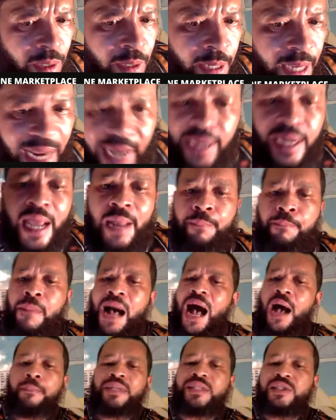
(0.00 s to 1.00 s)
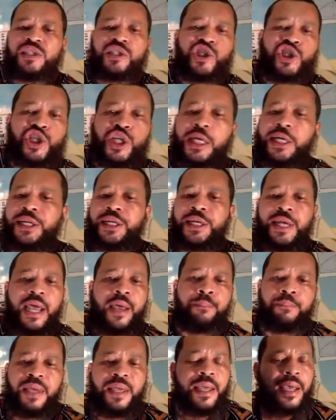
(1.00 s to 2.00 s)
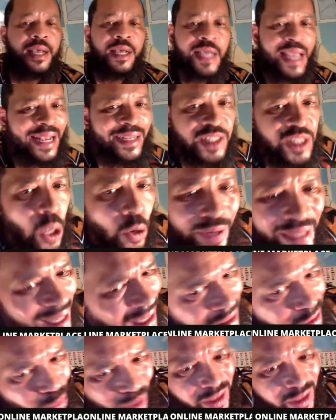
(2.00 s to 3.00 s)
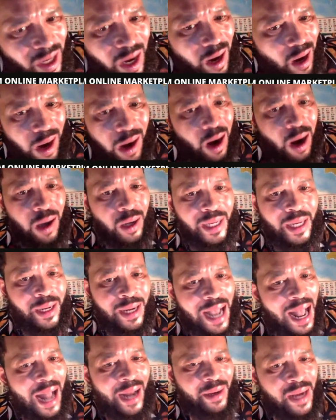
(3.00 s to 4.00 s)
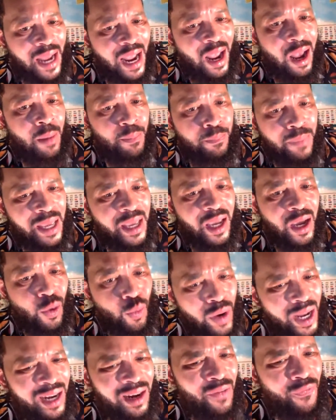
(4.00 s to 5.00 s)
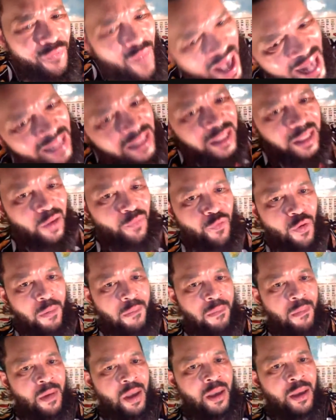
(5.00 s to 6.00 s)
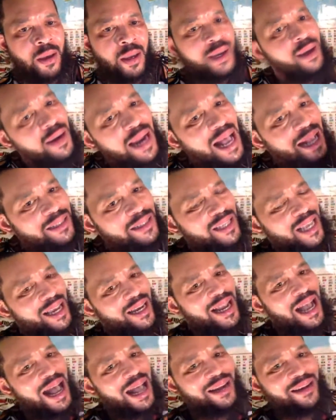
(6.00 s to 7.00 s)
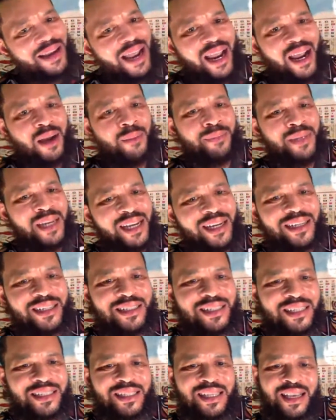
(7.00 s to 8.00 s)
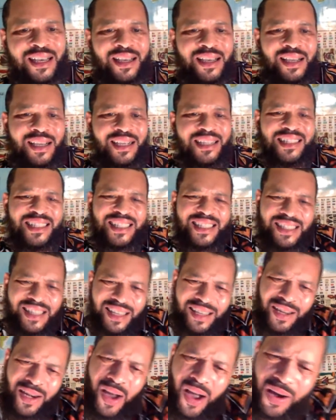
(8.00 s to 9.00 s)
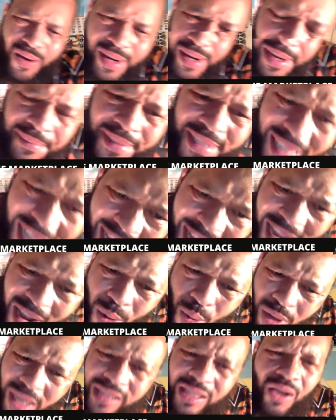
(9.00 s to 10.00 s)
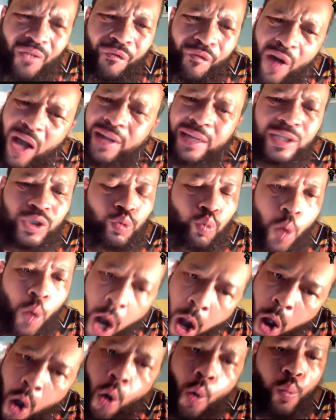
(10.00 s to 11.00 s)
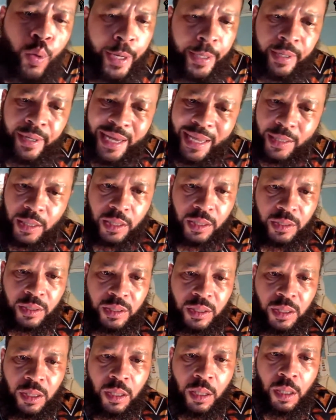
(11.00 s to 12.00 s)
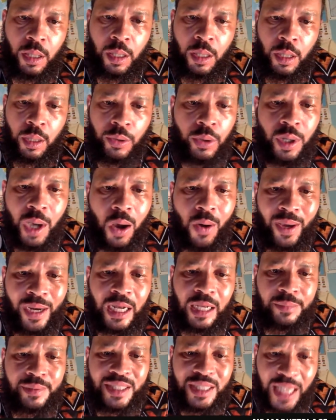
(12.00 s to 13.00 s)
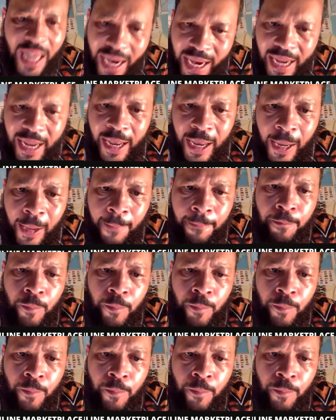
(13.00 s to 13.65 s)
And they mamas and shit and there be. And so this was the early goddamn midwinter festival. And I say, goddamn, niggas is, you know what I'm saying? What the fuck is wrong with niggas? You know what I'm saying?